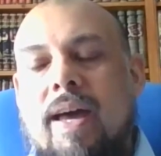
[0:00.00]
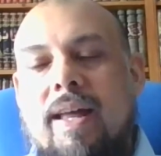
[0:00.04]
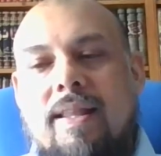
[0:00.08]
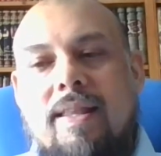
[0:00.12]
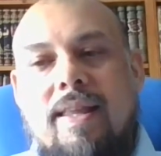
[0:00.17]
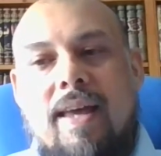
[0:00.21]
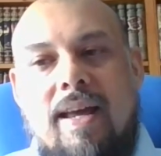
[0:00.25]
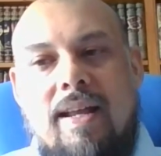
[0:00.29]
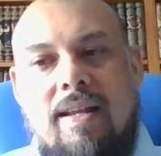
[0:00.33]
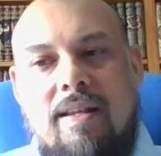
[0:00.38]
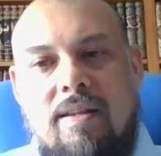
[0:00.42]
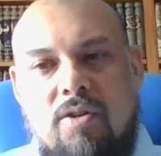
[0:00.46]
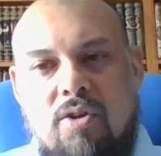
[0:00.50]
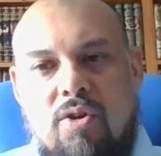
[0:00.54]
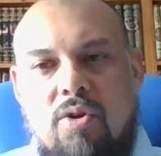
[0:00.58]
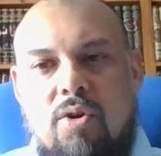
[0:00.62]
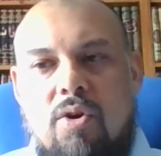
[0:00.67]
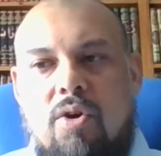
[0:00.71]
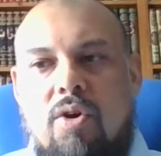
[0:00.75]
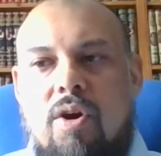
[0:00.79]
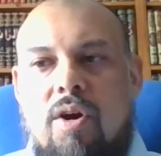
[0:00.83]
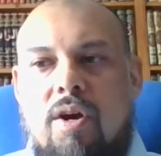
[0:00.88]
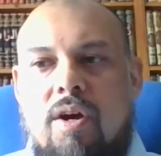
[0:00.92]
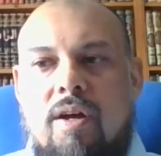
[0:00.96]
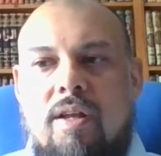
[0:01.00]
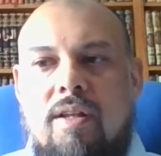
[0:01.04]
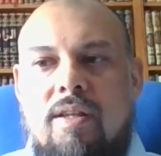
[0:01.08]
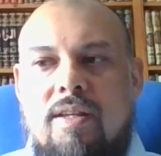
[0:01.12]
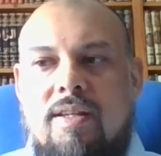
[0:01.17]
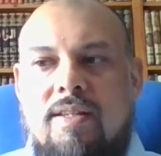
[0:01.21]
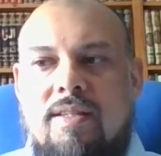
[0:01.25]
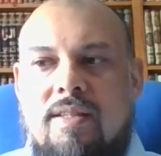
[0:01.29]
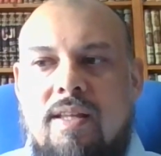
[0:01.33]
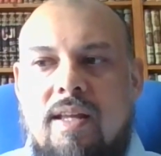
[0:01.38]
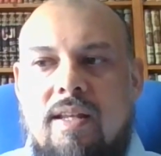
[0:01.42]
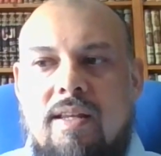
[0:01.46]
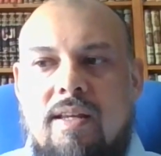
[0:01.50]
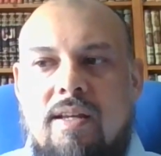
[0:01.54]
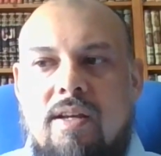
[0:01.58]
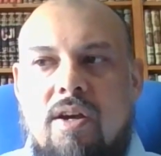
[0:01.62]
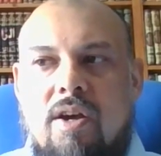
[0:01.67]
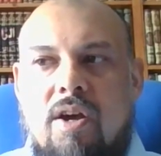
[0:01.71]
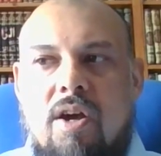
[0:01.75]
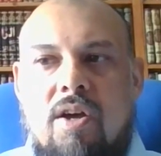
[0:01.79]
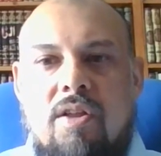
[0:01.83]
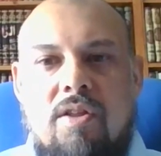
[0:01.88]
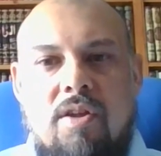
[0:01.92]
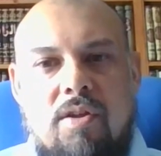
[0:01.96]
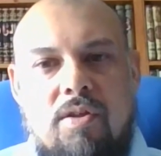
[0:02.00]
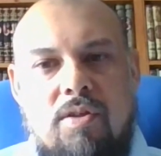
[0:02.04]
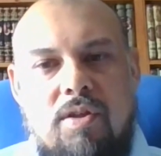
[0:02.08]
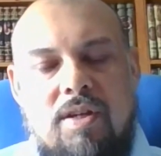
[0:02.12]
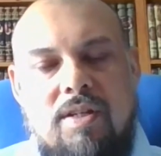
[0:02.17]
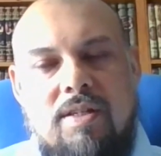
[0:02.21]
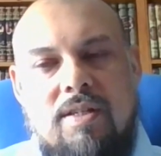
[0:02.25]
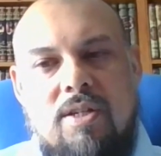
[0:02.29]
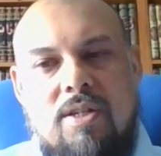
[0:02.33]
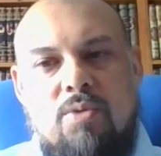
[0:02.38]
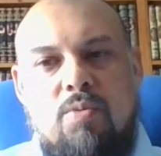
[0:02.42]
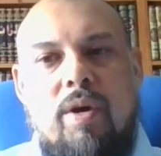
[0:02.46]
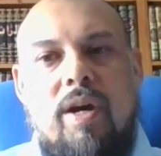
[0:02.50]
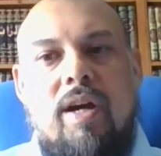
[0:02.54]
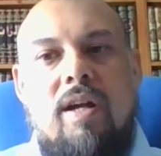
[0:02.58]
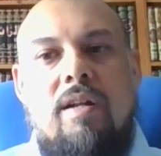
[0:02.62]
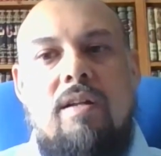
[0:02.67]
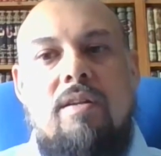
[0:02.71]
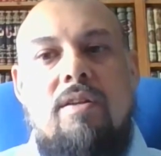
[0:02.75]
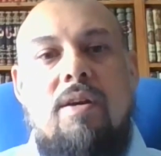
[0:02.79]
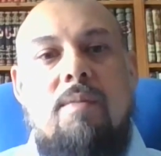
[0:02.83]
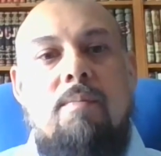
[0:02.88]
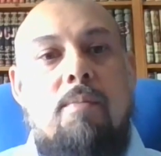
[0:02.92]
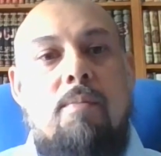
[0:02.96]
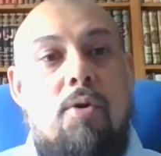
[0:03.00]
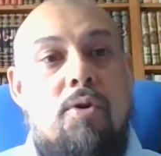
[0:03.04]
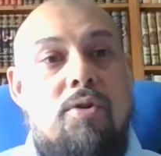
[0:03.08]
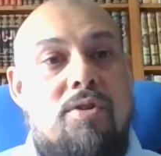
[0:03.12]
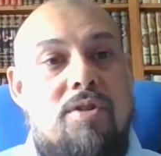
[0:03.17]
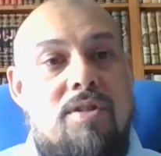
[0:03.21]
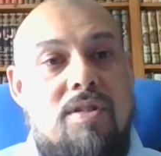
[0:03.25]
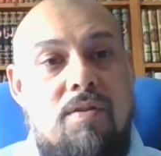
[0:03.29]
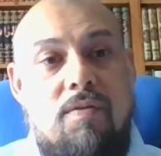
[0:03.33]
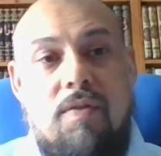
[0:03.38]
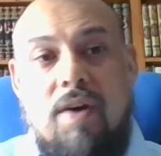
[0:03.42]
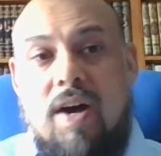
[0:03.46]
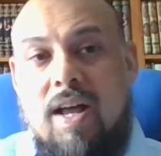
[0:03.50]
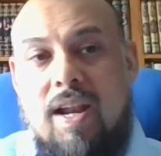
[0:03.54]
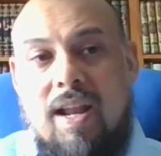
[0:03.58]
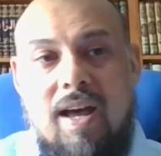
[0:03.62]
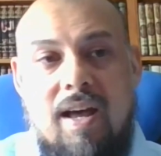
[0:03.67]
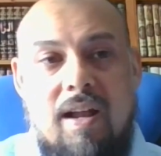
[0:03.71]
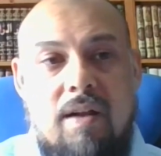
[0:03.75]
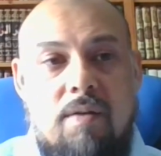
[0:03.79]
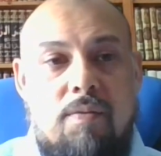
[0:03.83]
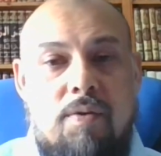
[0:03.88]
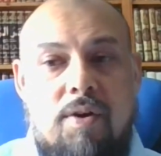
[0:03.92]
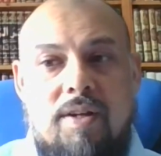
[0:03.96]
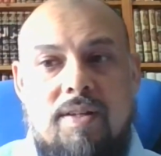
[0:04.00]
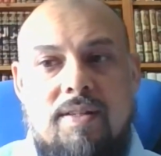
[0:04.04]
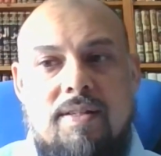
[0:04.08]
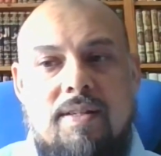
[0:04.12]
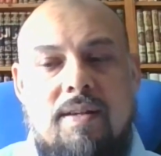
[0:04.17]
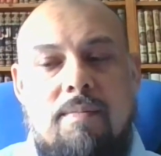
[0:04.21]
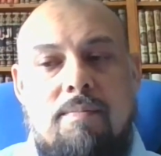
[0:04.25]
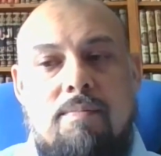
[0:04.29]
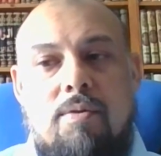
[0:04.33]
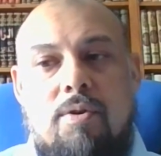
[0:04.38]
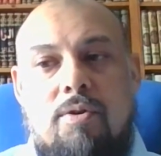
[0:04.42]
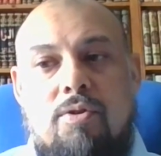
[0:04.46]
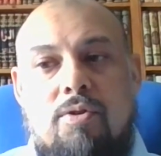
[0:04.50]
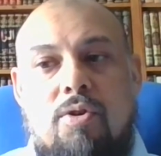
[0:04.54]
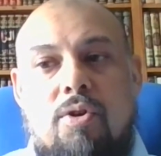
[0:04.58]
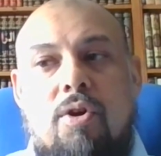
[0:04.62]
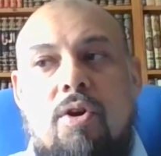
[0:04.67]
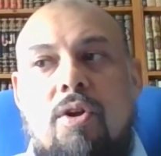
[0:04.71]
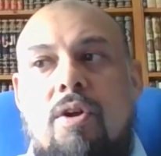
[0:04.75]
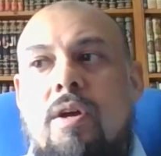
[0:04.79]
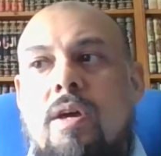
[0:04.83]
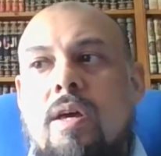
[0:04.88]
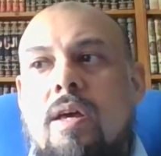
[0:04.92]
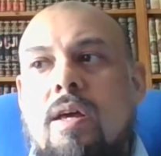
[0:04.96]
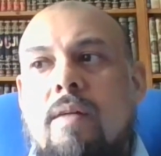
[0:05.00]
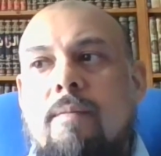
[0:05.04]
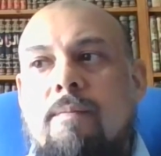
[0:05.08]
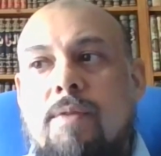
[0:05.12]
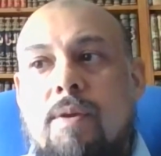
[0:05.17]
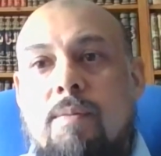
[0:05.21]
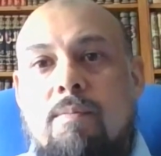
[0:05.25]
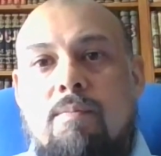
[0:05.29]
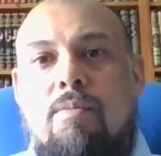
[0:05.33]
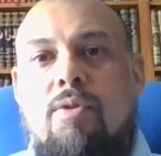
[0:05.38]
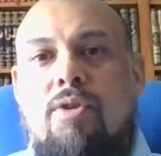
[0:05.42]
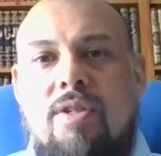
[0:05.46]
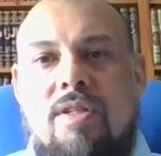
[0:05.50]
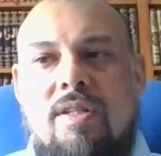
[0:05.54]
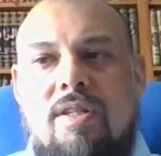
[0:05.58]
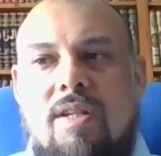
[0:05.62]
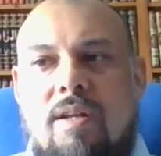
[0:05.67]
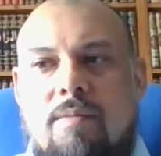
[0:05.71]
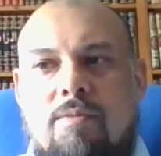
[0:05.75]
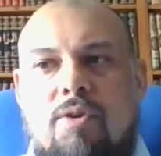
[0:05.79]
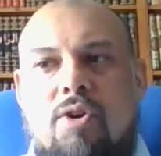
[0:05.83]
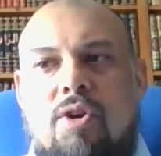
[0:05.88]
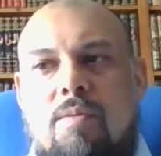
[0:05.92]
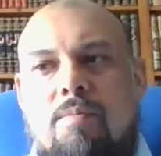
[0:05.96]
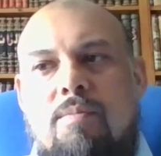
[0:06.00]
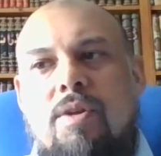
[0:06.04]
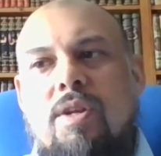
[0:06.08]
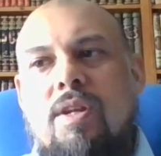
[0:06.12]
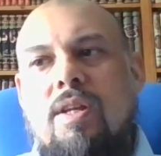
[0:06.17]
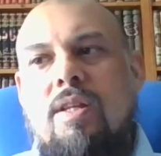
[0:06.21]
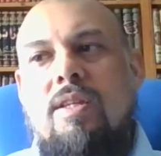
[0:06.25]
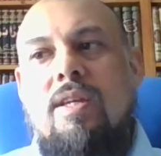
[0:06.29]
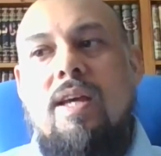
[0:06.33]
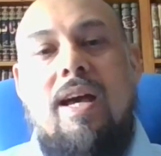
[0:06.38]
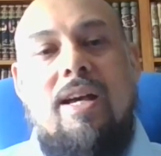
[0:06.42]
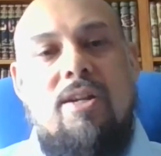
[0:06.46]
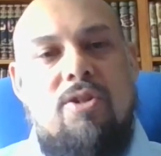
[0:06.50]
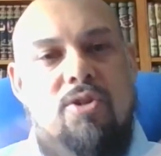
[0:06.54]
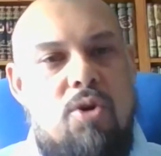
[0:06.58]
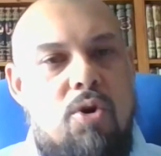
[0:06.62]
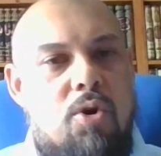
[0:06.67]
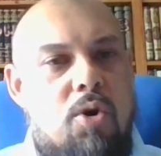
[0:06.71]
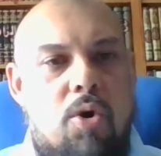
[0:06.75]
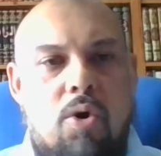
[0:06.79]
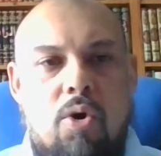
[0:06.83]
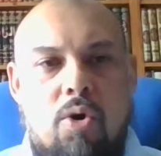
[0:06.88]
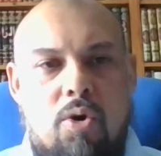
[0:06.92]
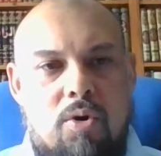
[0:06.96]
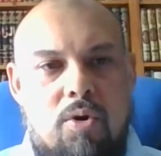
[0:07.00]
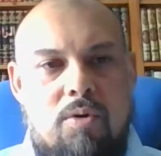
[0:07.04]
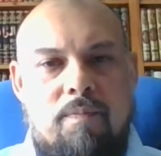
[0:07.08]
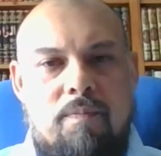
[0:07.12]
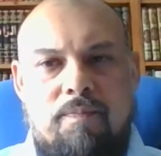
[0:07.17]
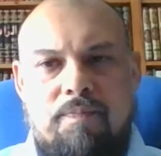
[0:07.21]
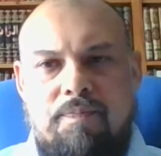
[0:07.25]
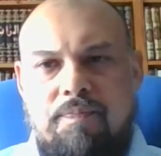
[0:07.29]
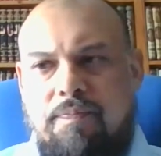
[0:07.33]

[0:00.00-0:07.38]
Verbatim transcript: And then, you know, understanding other things as well, the importance of halal, for example, you know, the Muslim community as a whole.